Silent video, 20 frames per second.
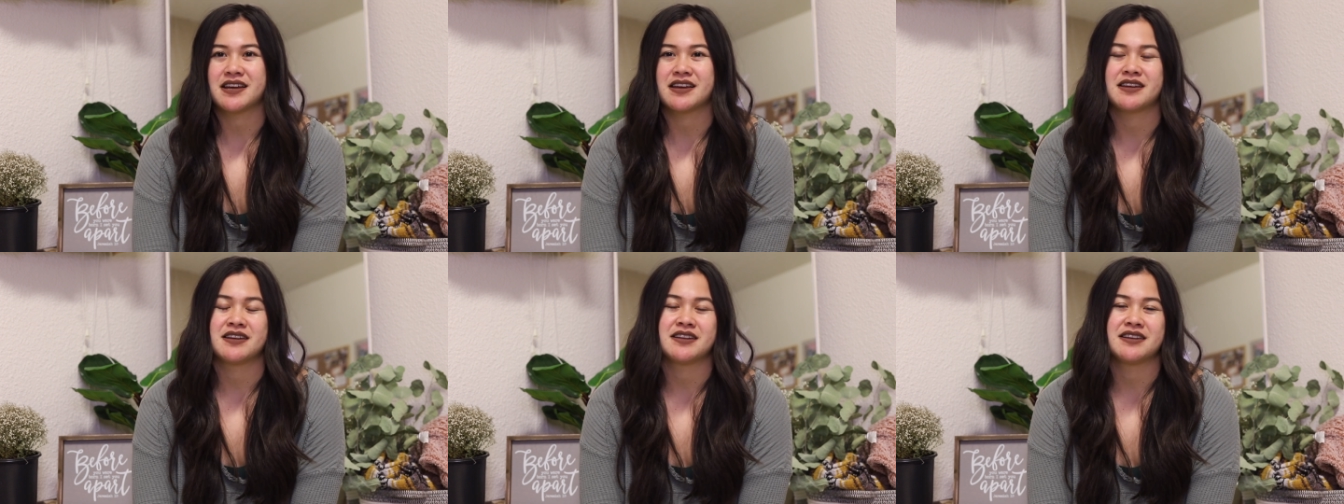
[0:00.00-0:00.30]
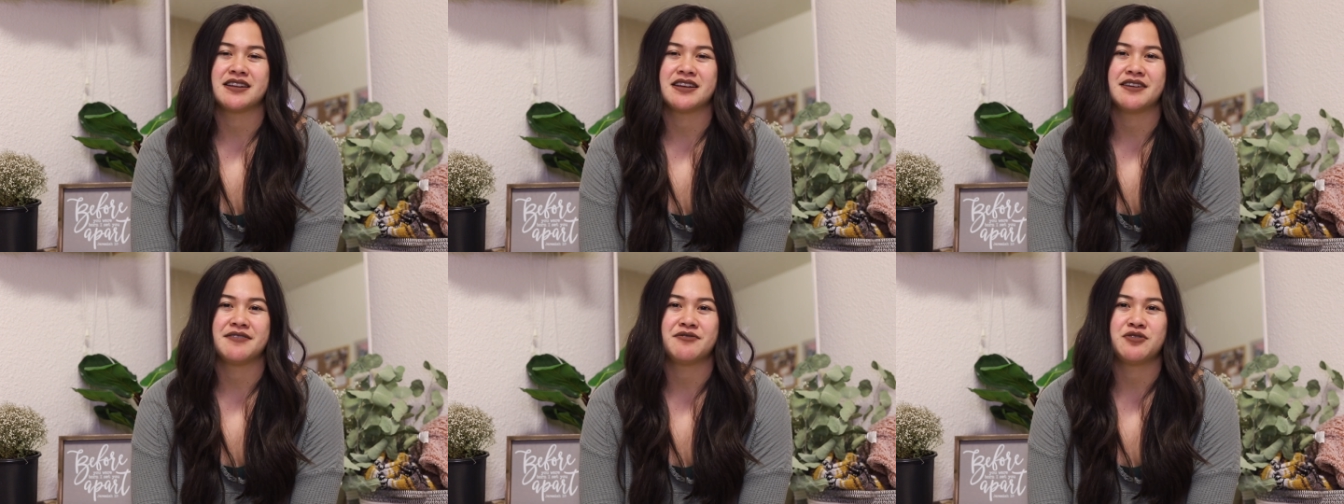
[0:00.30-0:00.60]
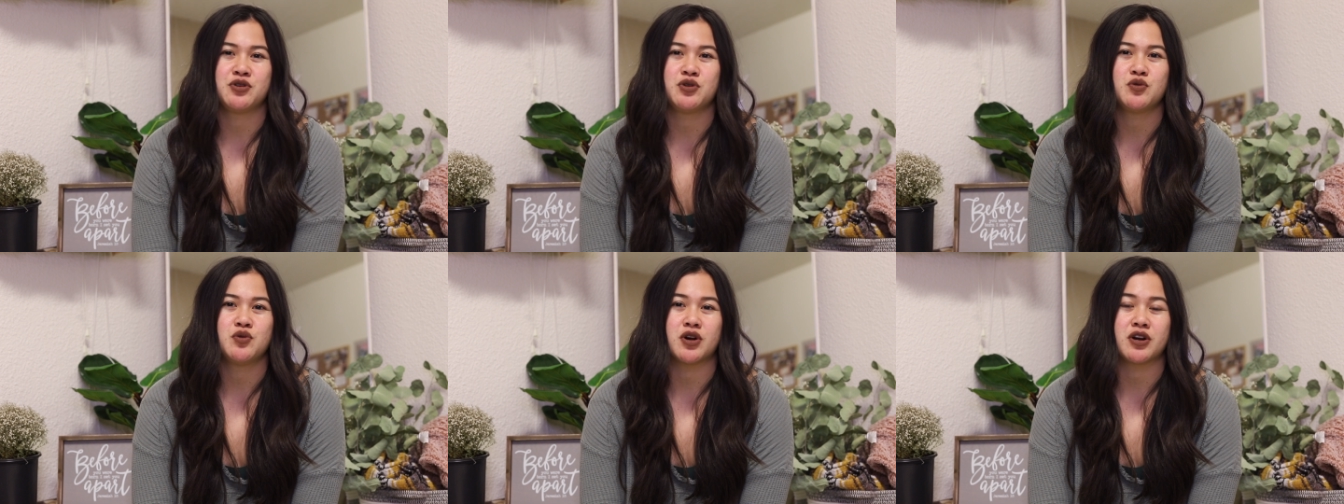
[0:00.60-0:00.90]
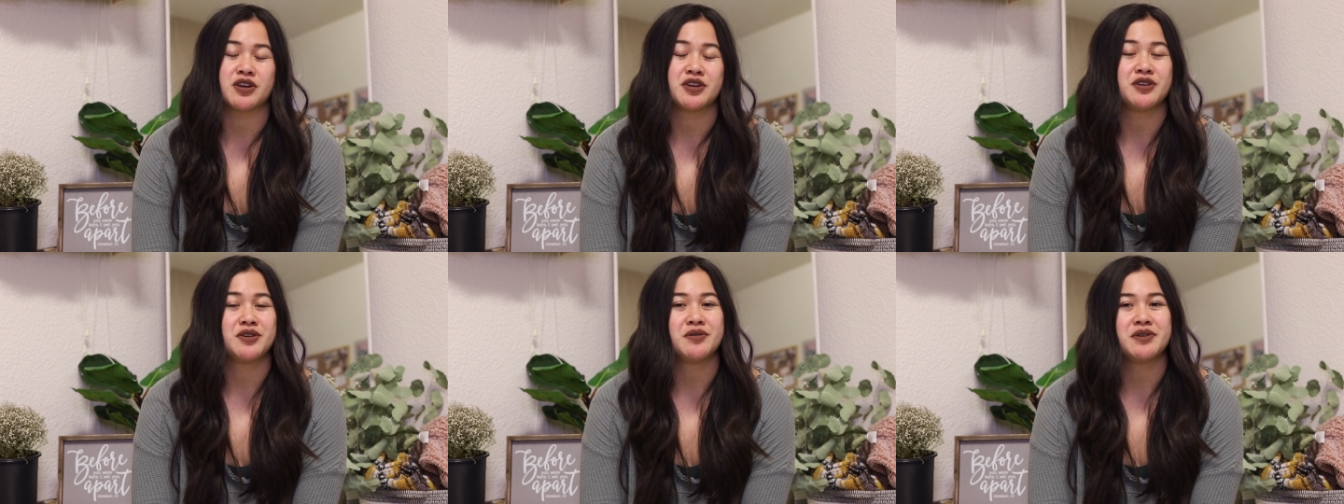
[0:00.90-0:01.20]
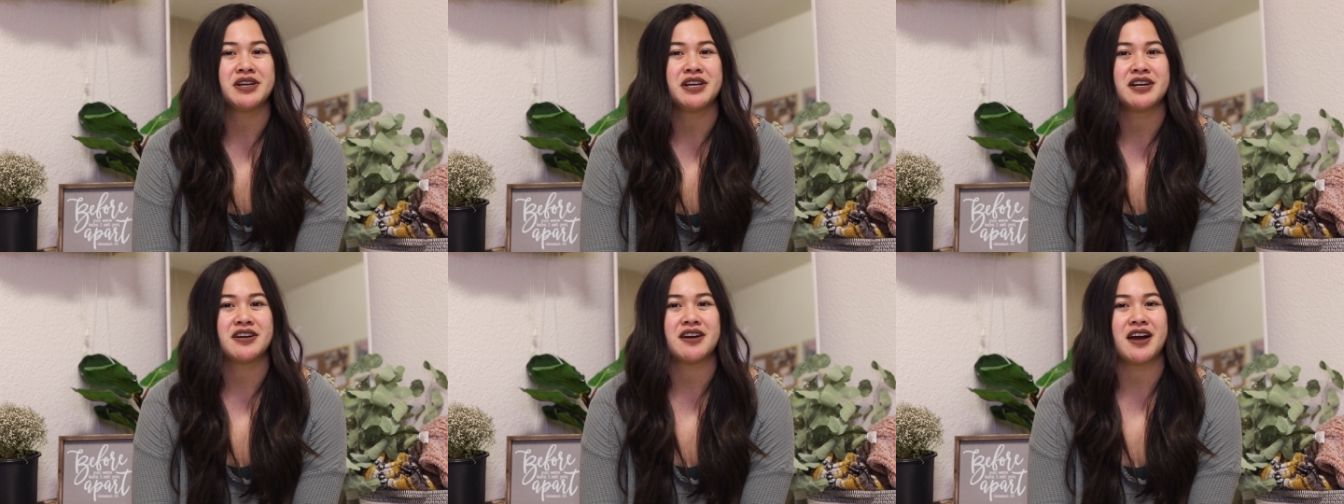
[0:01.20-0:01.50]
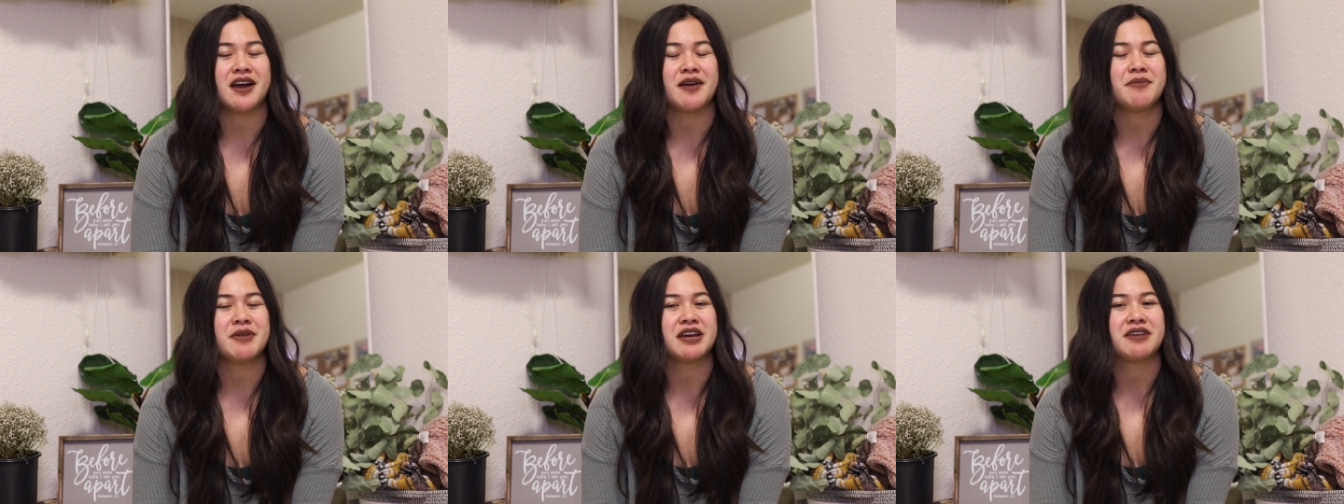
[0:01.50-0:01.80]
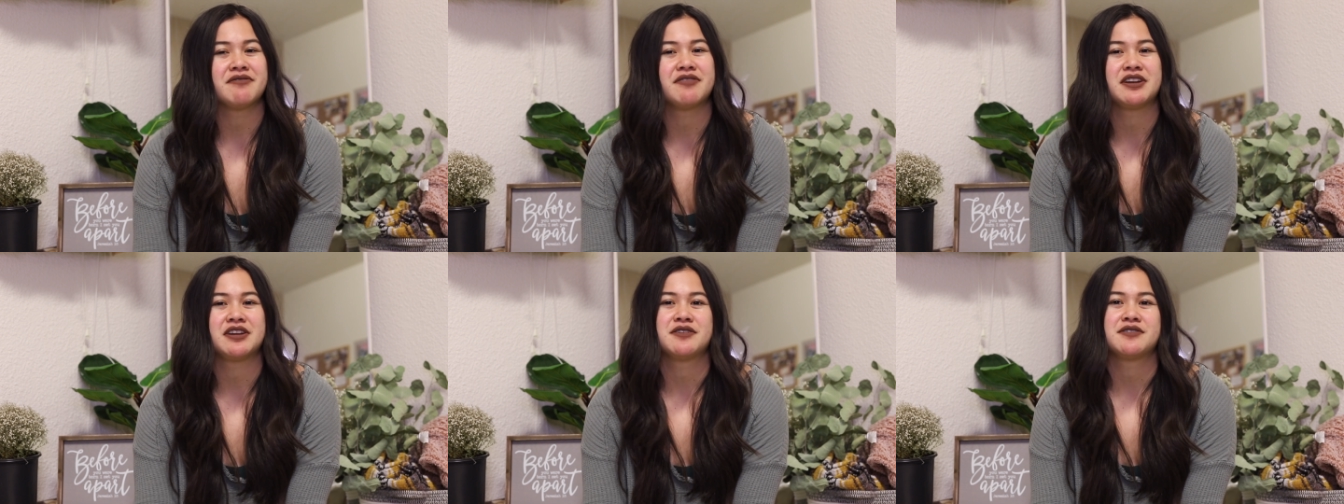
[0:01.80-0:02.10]
And if you are new here, I
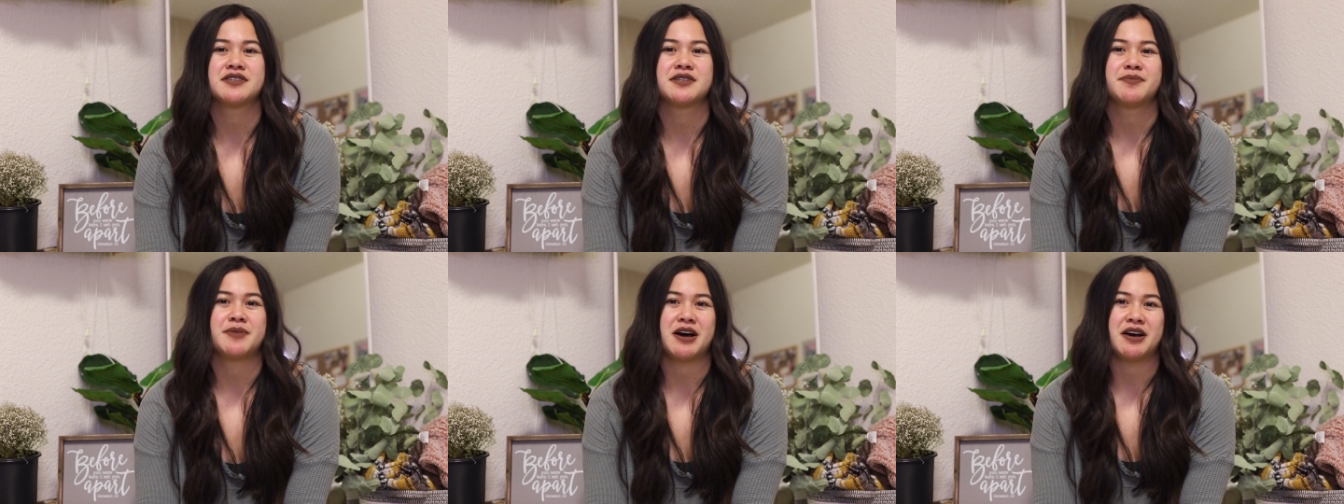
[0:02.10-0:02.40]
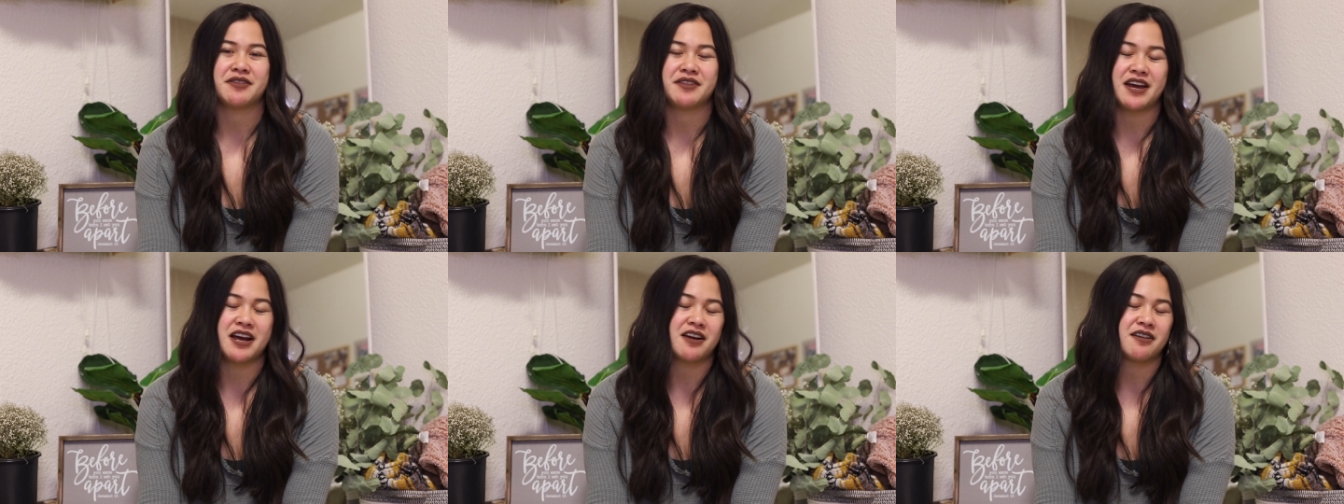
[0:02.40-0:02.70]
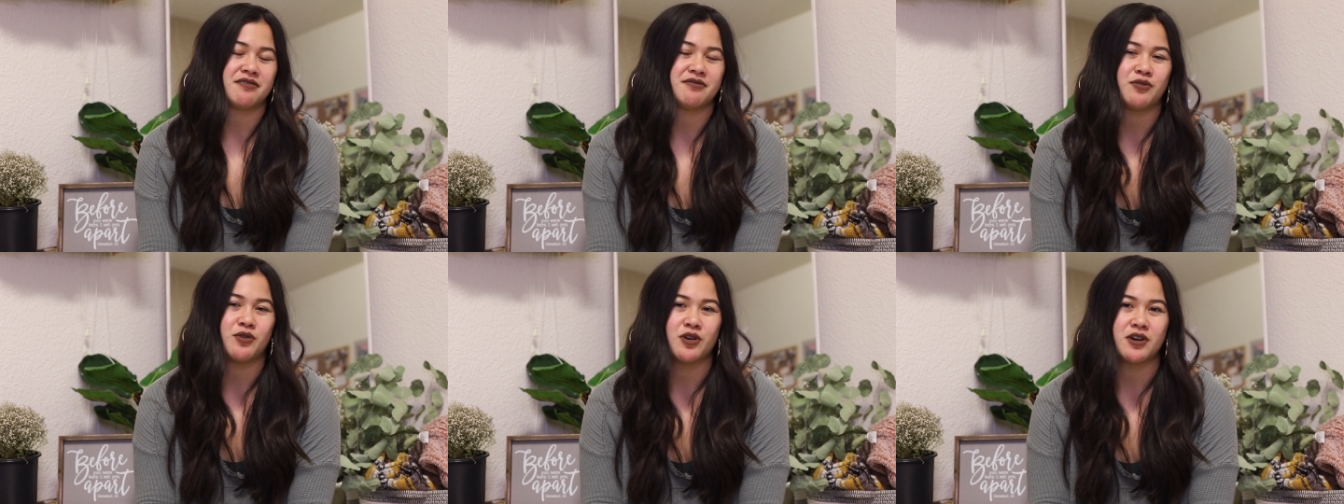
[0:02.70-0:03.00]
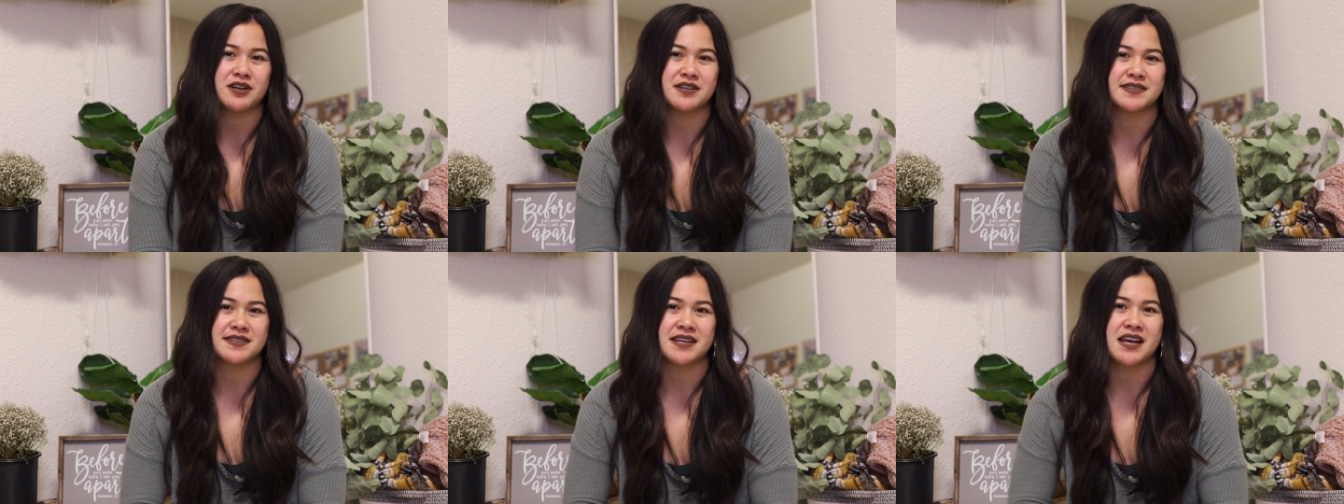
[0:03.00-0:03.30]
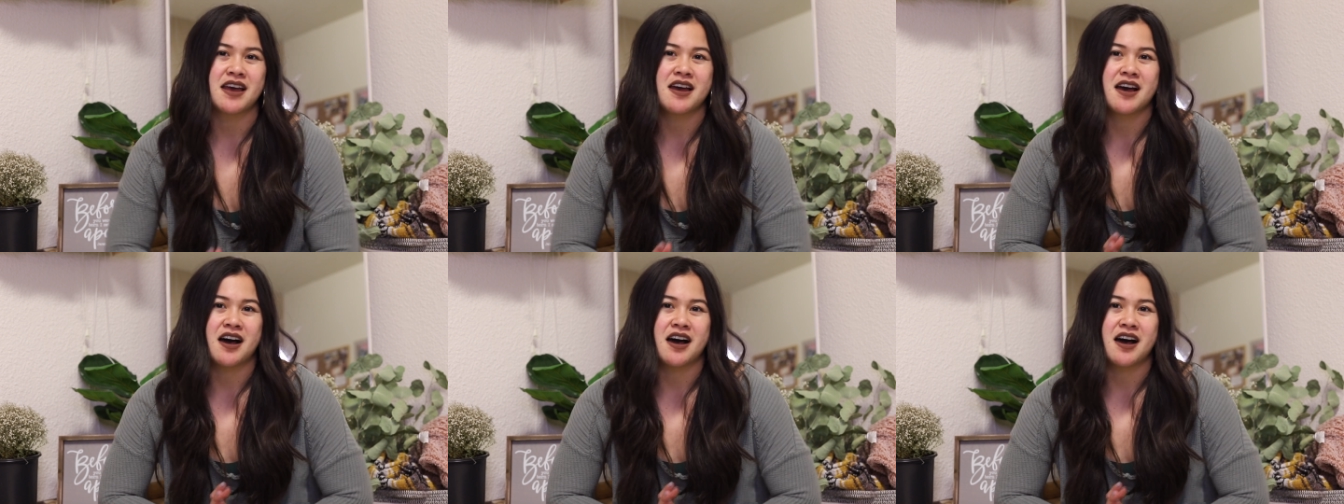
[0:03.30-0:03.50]
make videos about the Air Force,